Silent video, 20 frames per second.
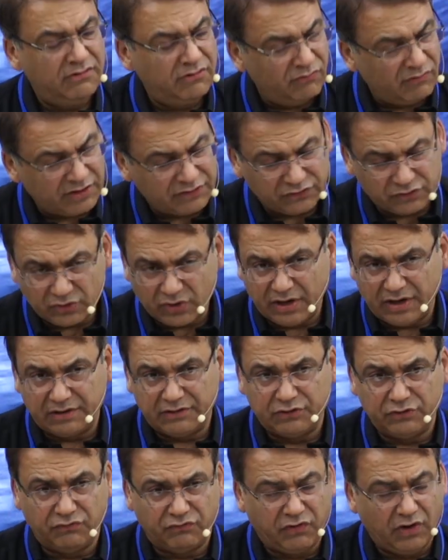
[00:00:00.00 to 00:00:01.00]
Once
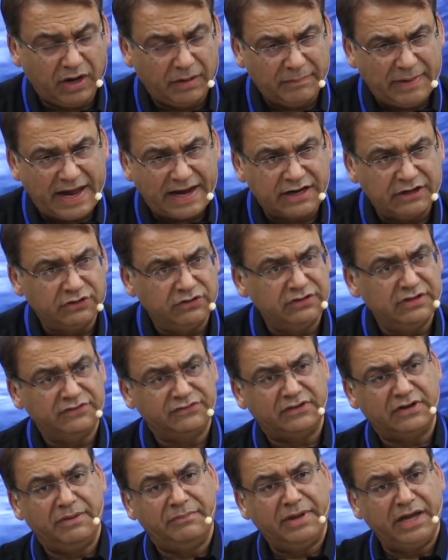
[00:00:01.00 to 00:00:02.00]
you fall back into the
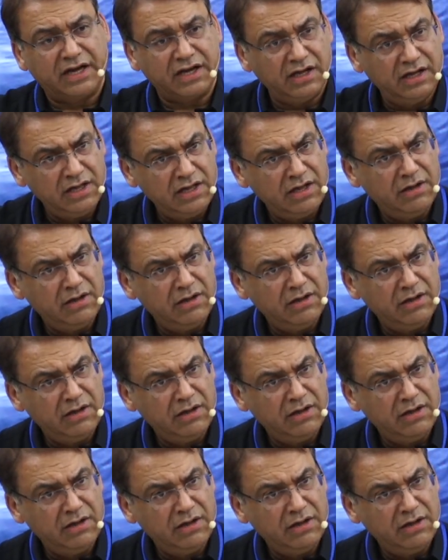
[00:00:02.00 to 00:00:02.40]
stomach,